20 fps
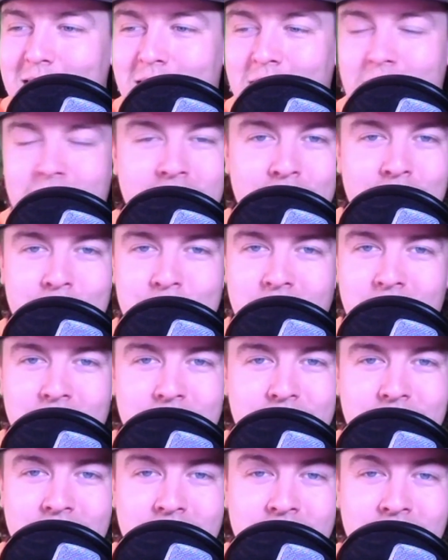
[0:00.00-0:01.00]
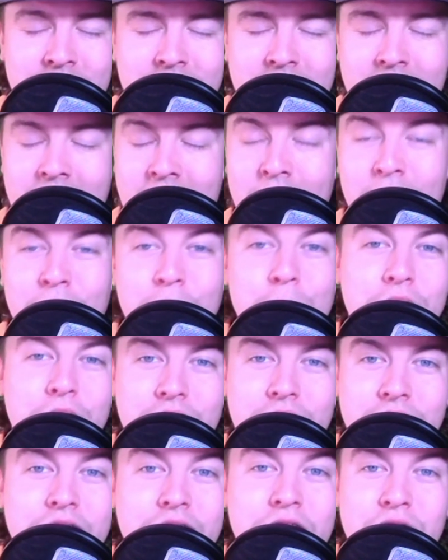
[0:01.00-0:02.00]
coming off the terrible
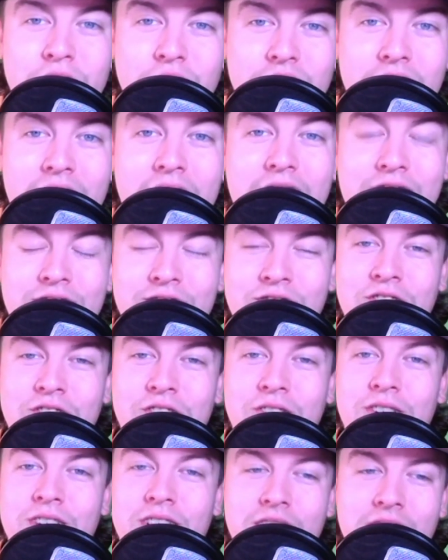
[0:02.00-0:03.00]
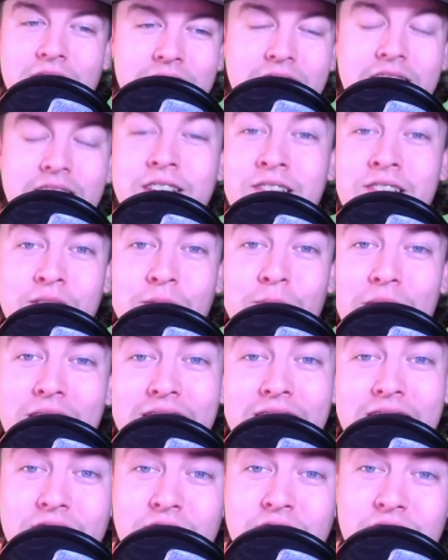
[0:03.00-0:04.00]
knee injury last year. Is he
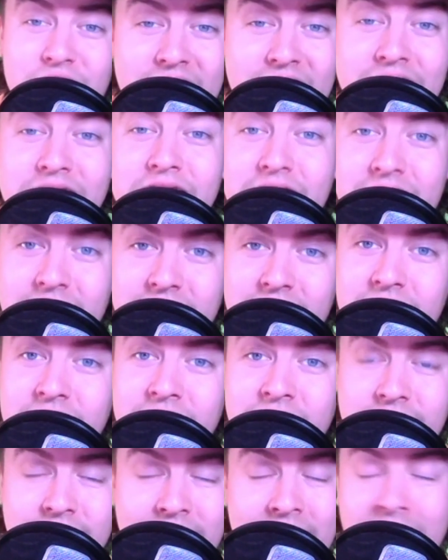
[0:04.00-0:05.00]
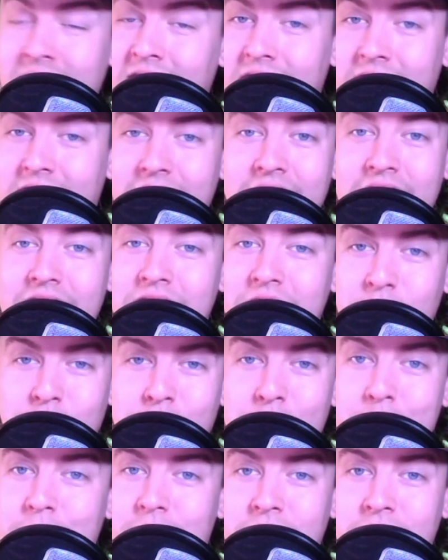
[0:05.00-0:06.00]
ready this year? I think he is. I think he has the
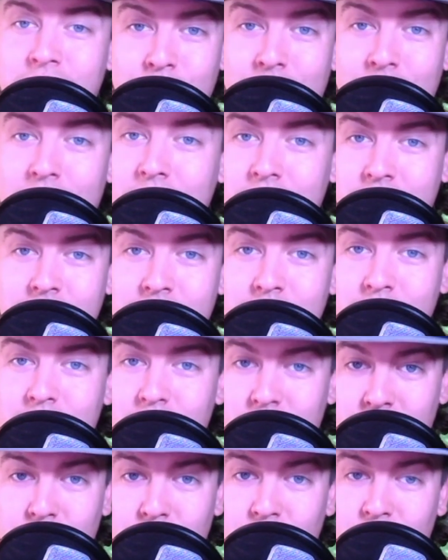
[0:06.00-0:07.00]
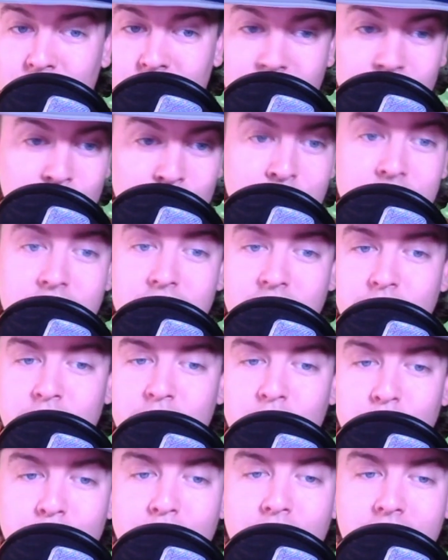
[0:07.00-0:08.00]
weapons around him to win some
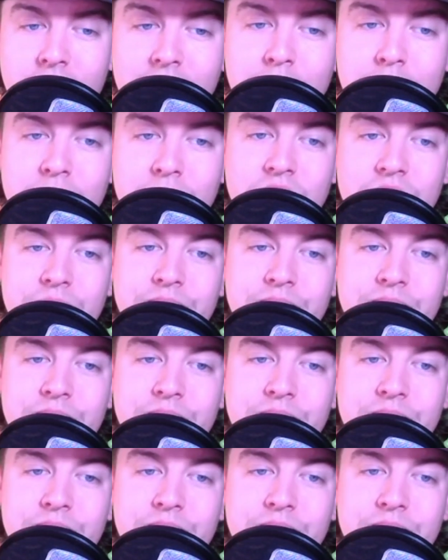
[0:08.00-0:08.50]
football games.